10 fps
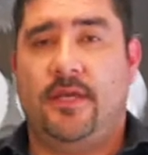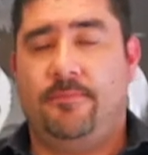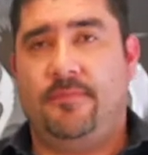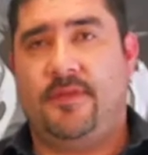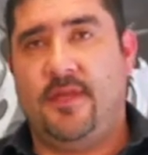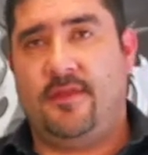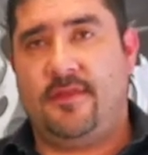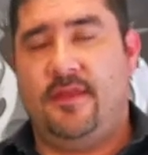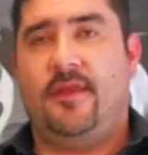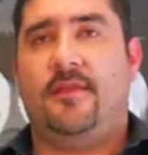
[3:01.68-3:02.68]

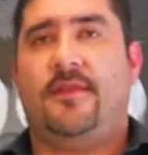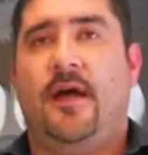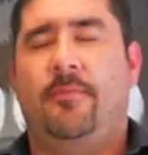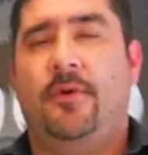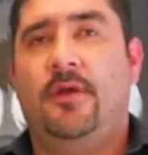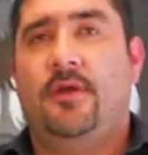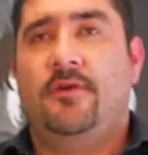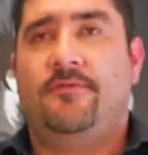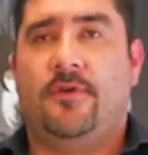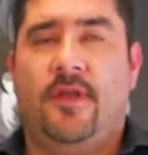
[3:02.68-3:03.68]
set things up
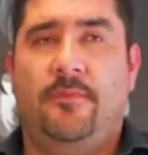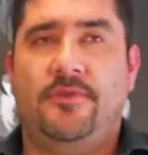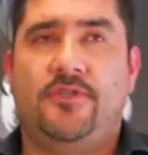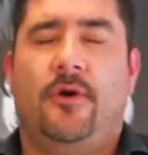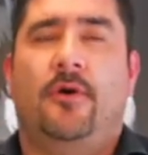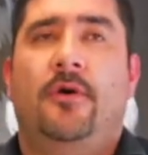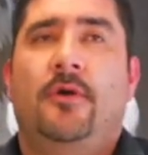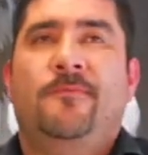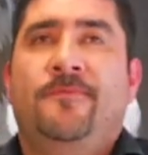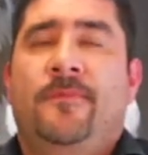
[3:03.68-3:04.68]
for them. So
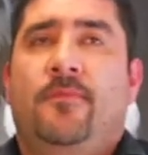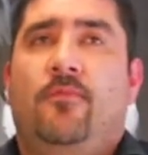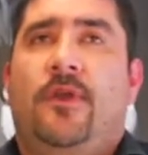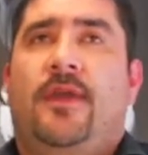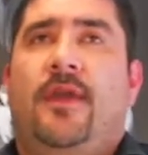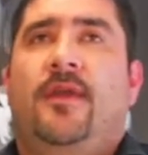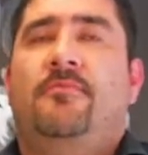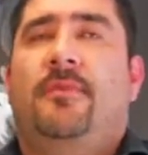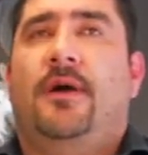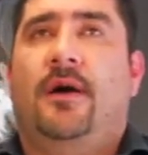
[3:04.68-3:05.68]
we came.